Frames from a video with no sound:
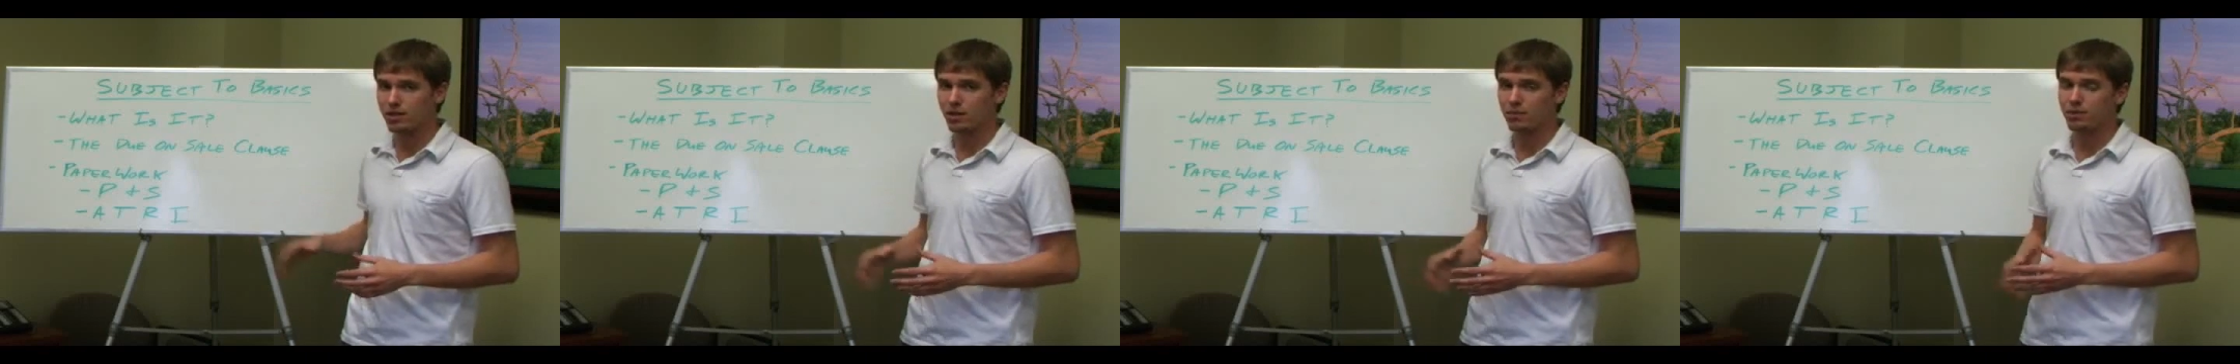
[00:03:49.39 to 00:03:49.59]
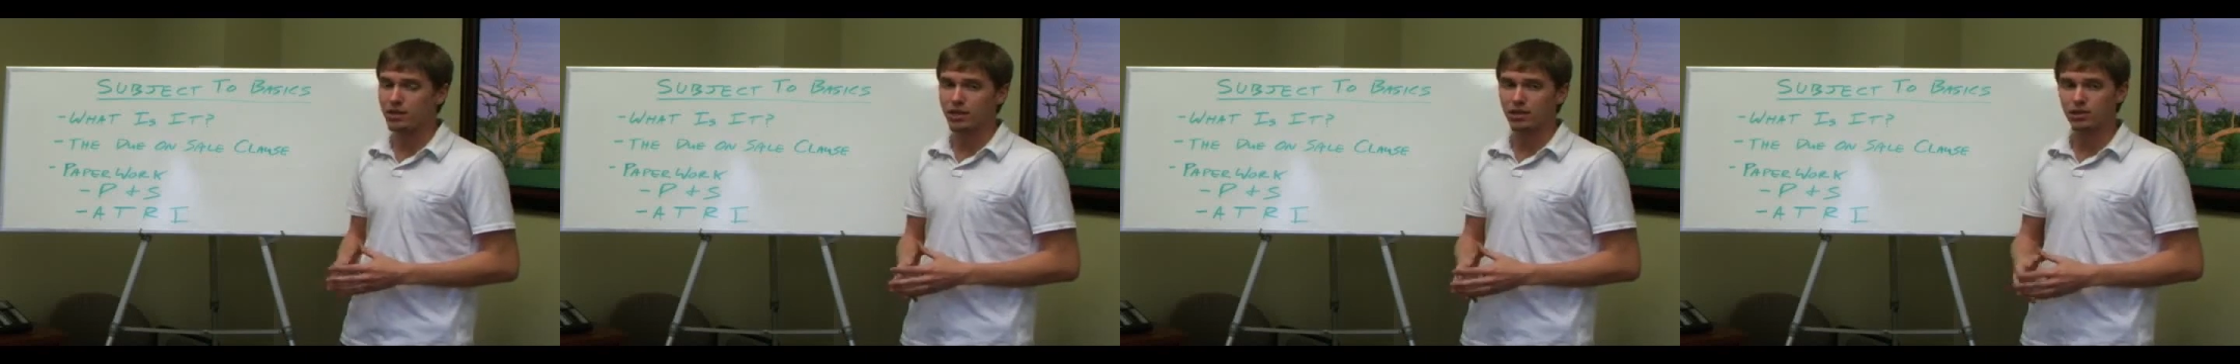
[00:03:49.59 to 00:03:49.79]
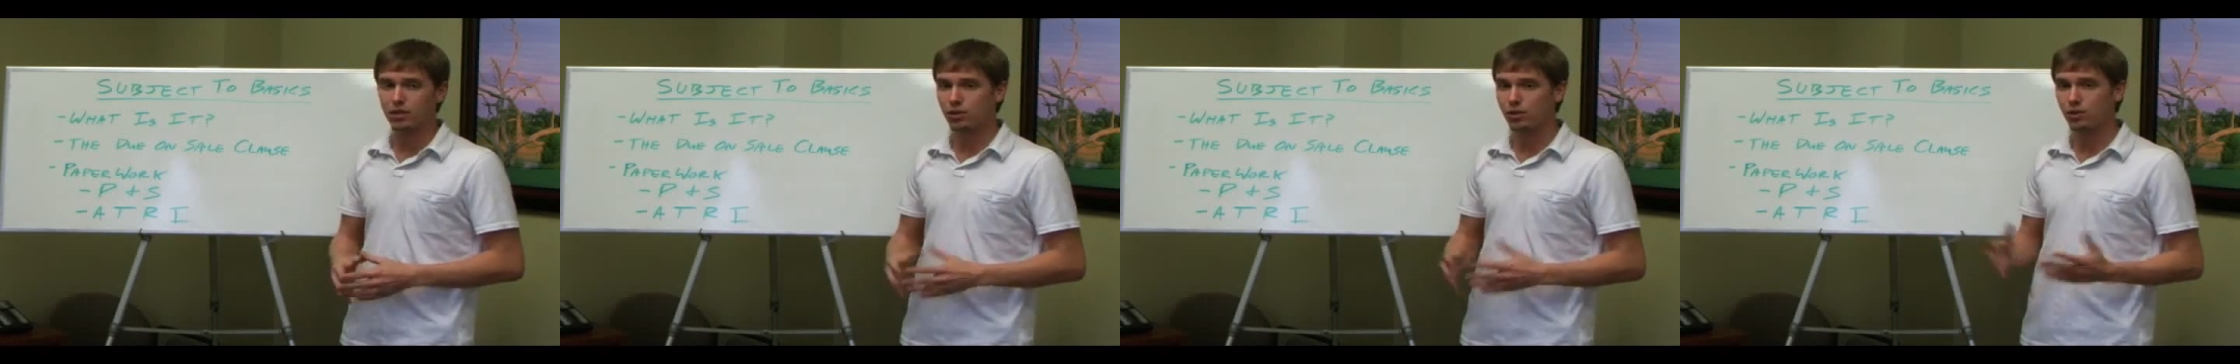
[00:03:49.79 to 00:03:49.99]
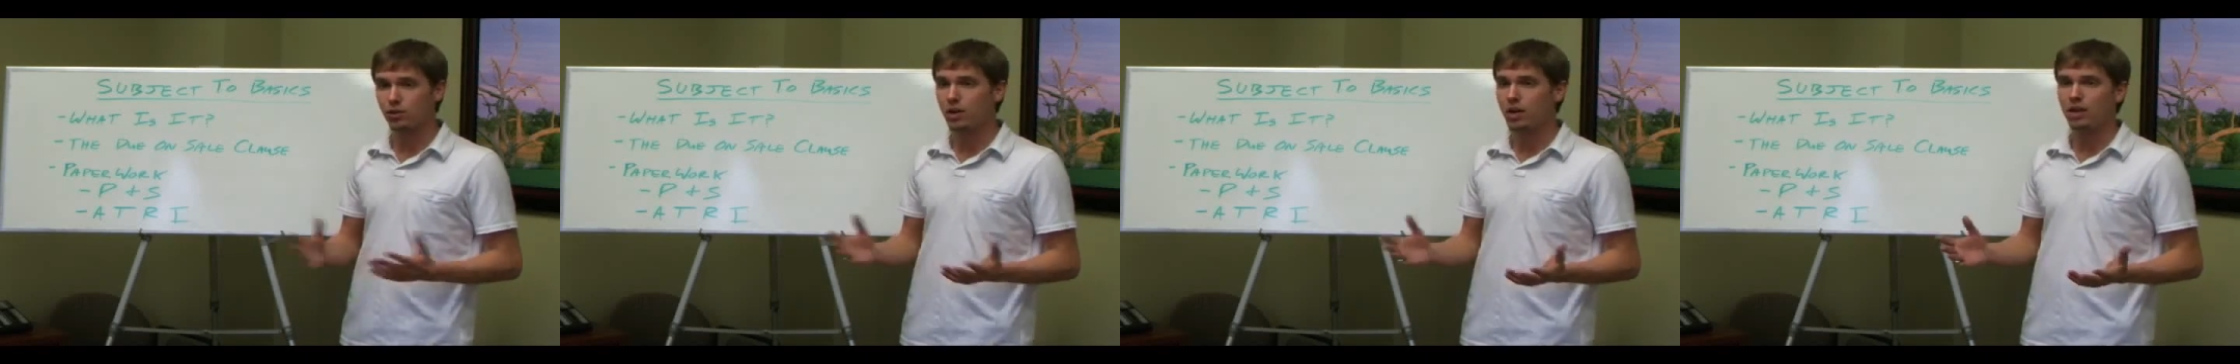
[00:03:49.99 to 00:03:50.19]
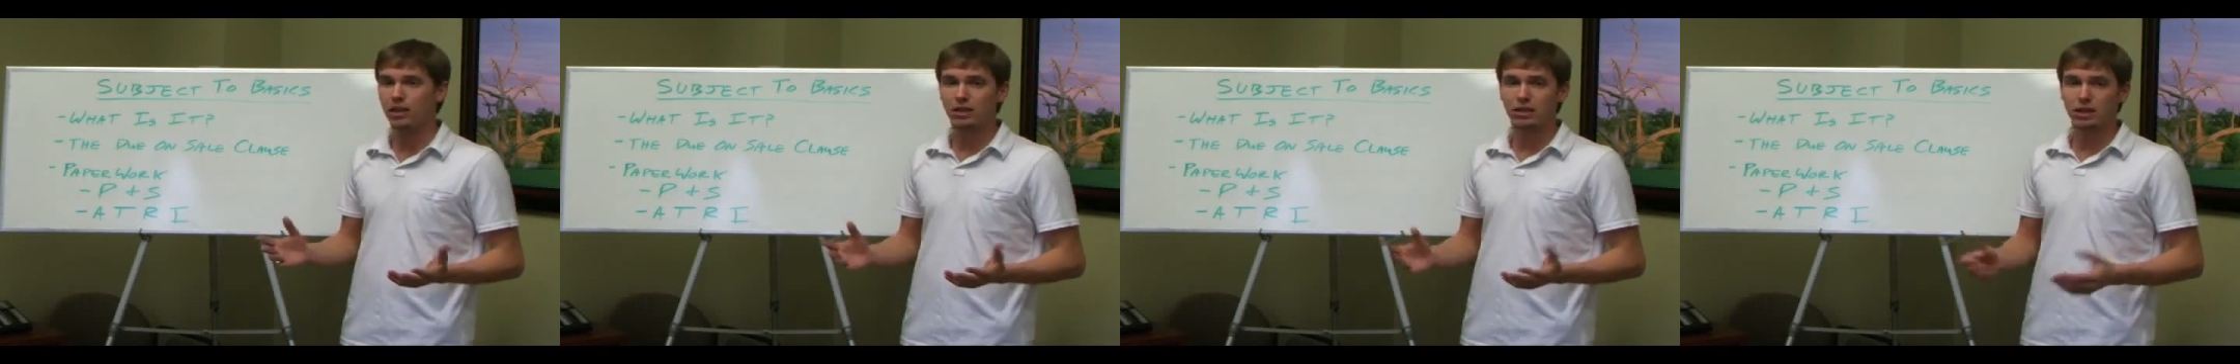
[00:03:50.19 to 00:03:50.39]
subject
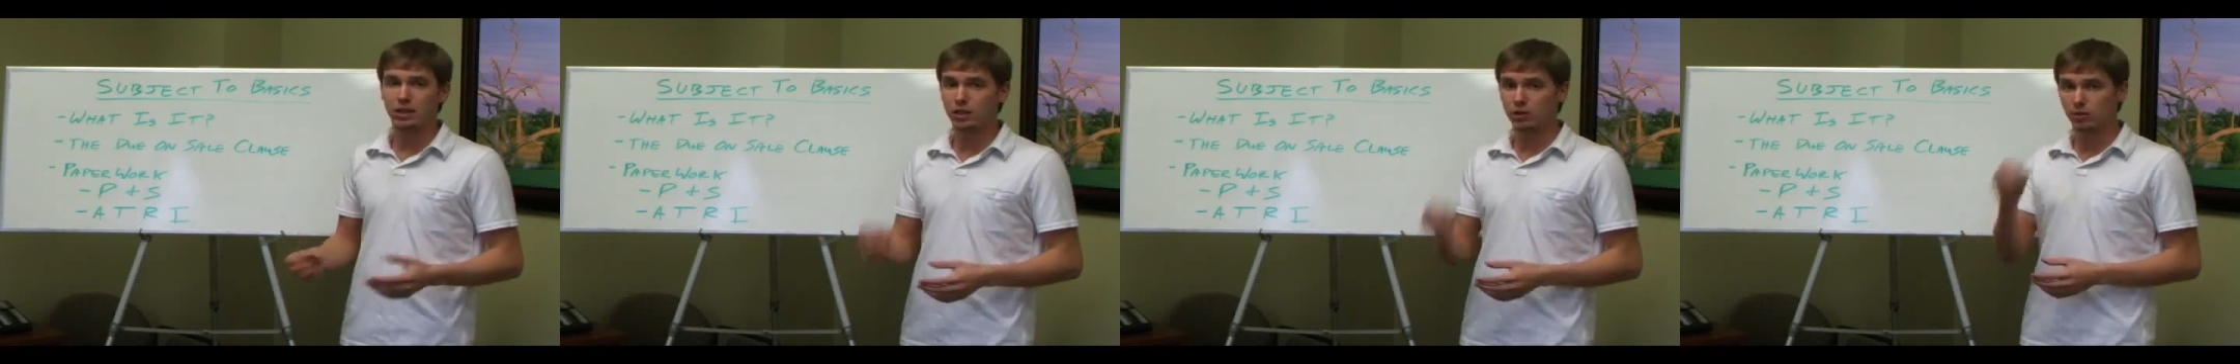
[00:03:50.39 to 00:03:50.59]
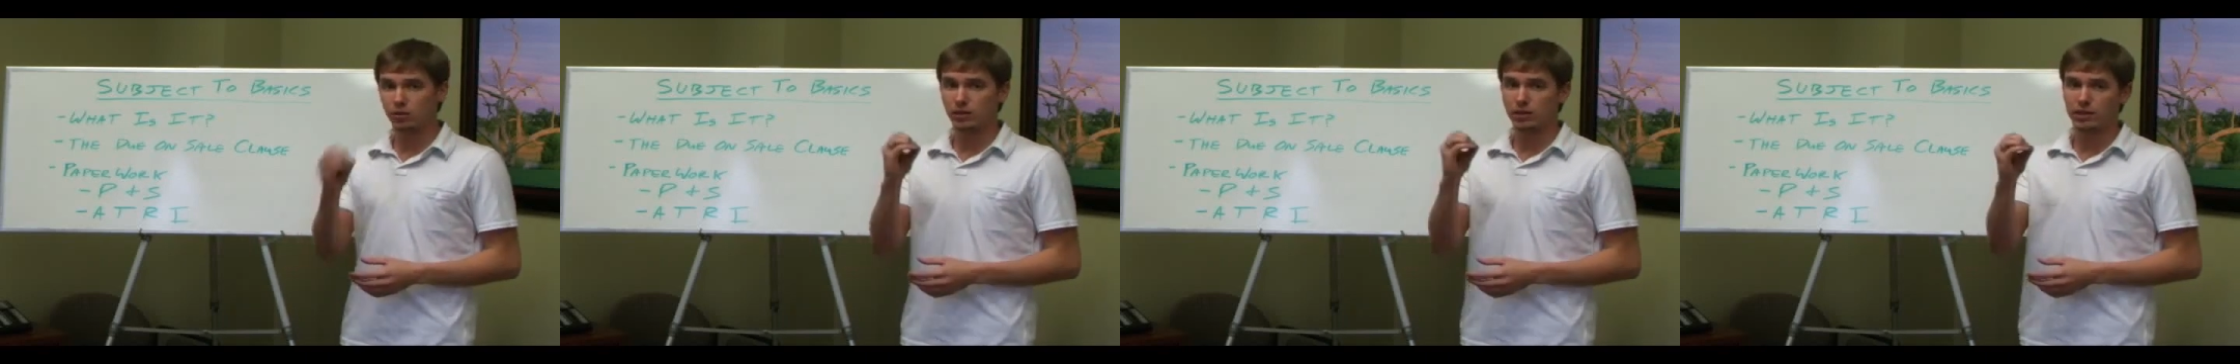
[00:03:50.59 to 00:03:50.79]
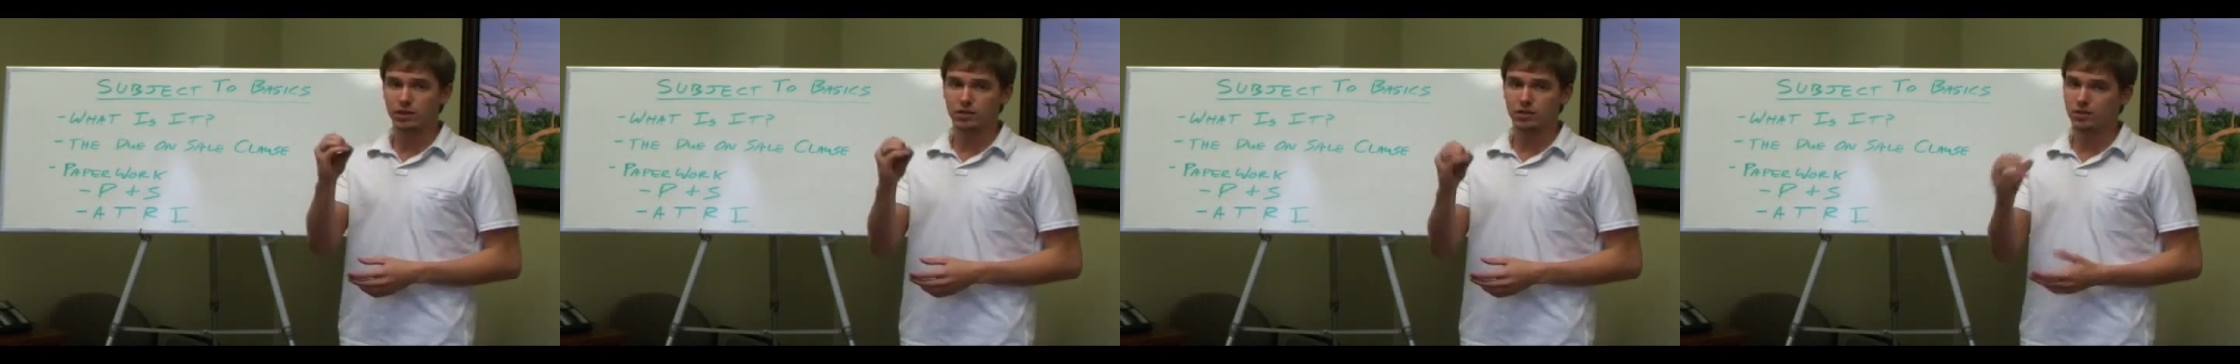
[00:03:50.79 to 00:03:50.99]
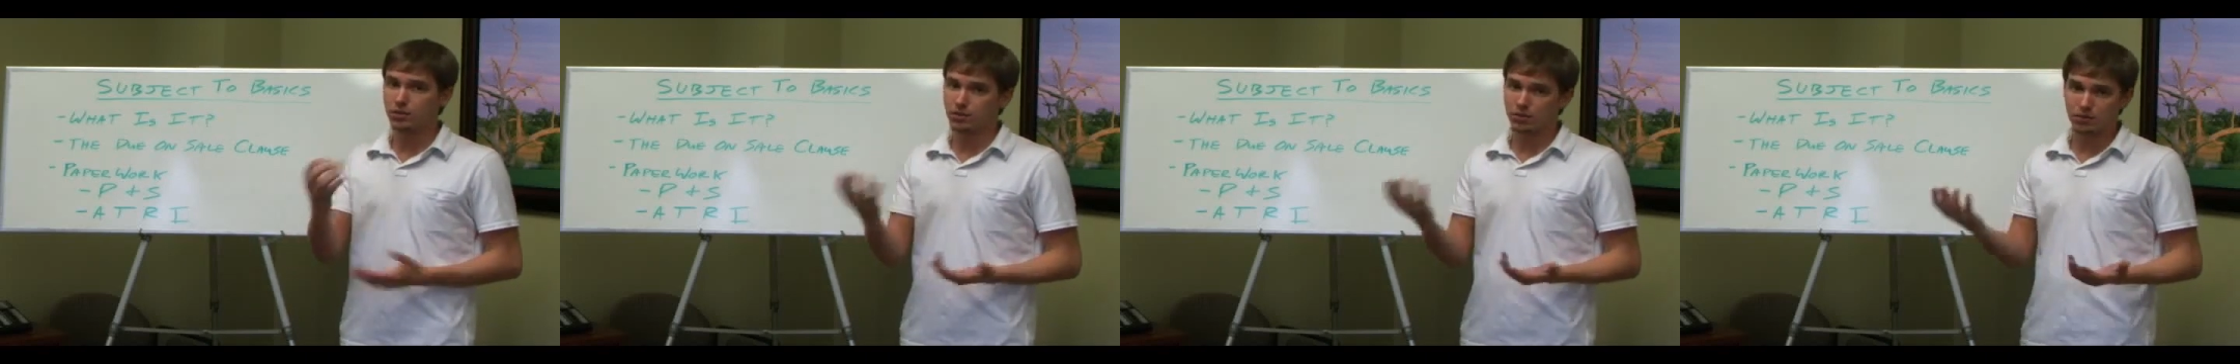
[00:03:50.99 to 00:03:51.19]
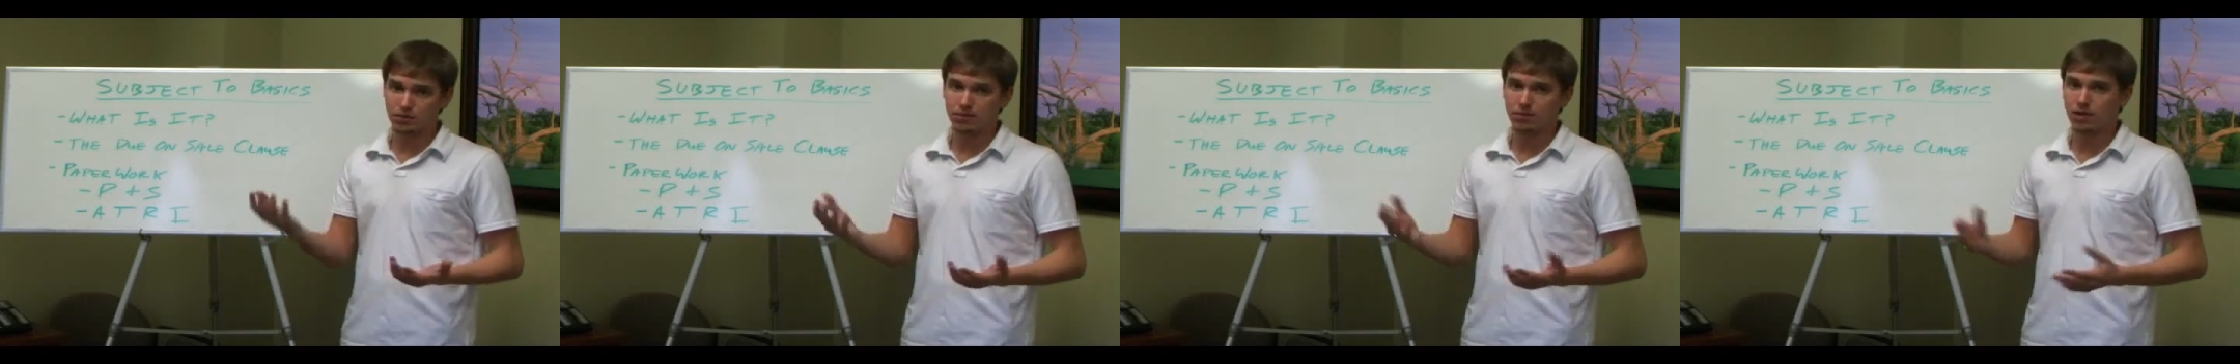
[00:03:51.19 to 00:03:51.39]
to literally
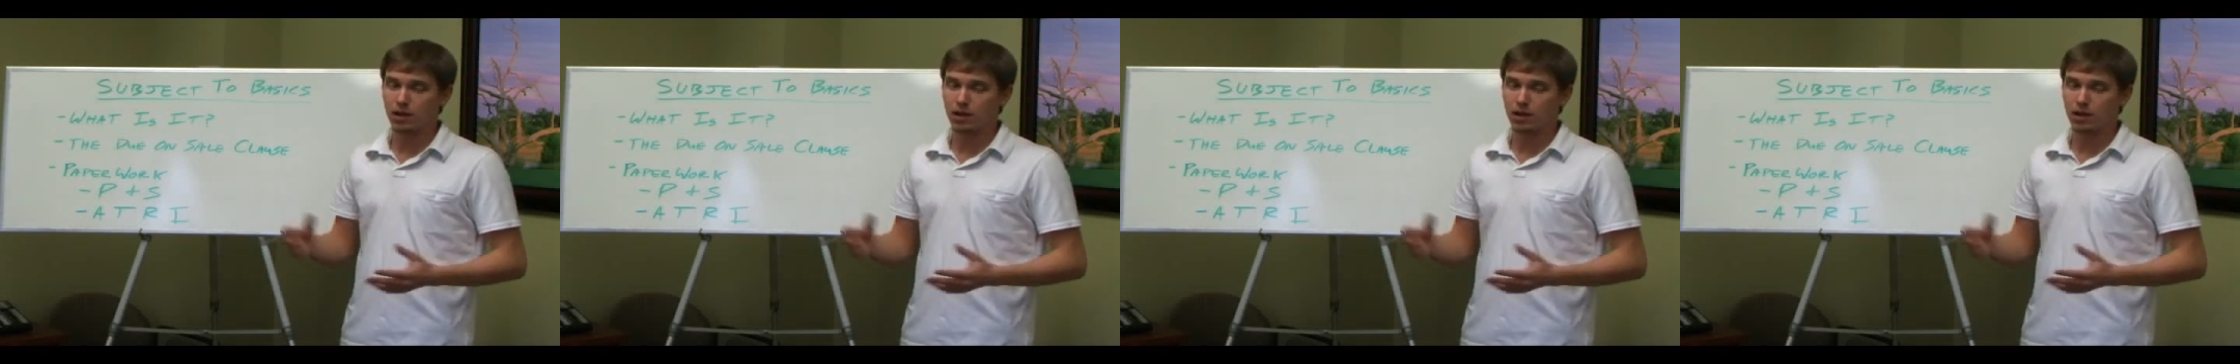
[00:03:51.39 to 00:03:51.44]
to